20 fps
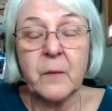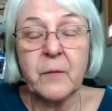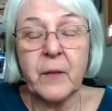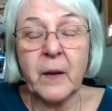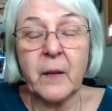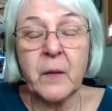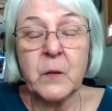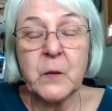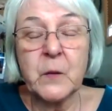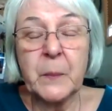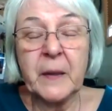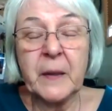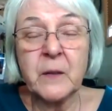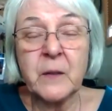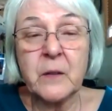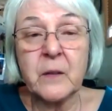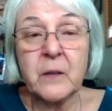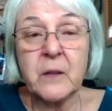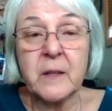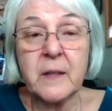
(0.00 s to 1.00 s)
Father
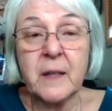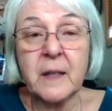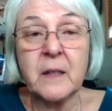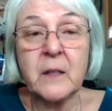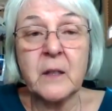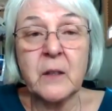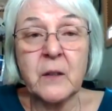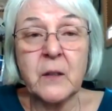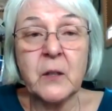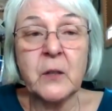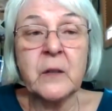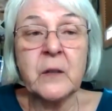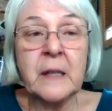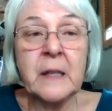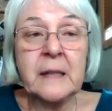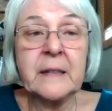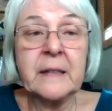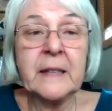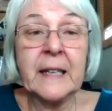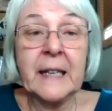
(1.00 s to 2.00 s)
Spencer said, You
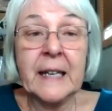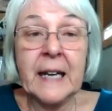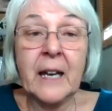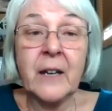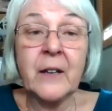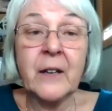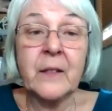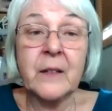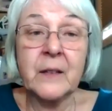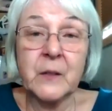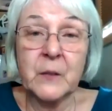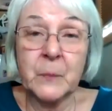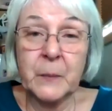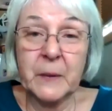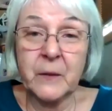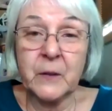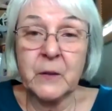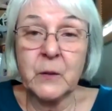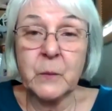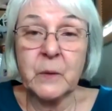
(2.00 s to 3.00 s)
need to get out of this
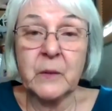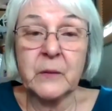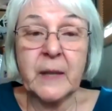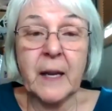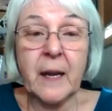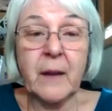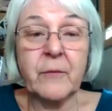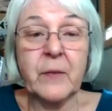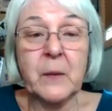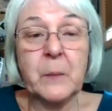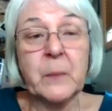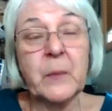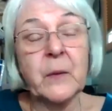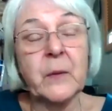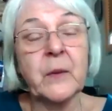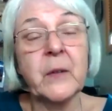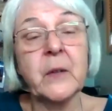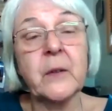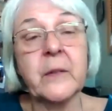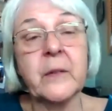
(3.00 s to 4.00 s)
spiritual taffy
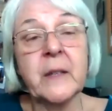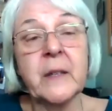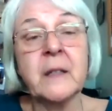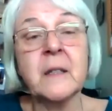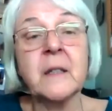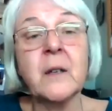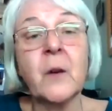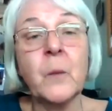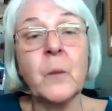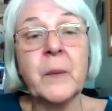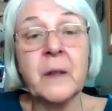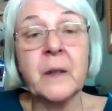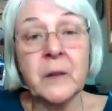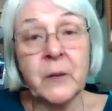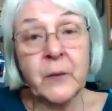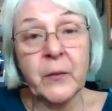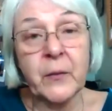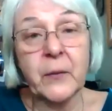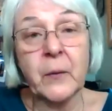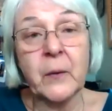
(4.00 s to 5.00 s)
pull you're in and go be a
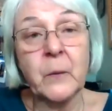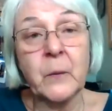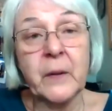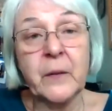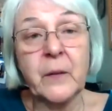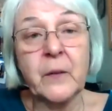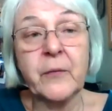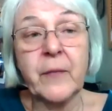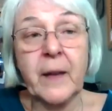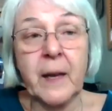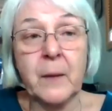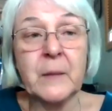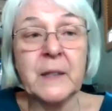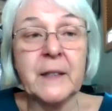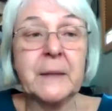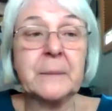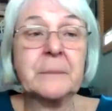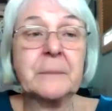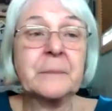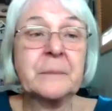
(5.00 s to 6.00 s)
Lutheran with your family.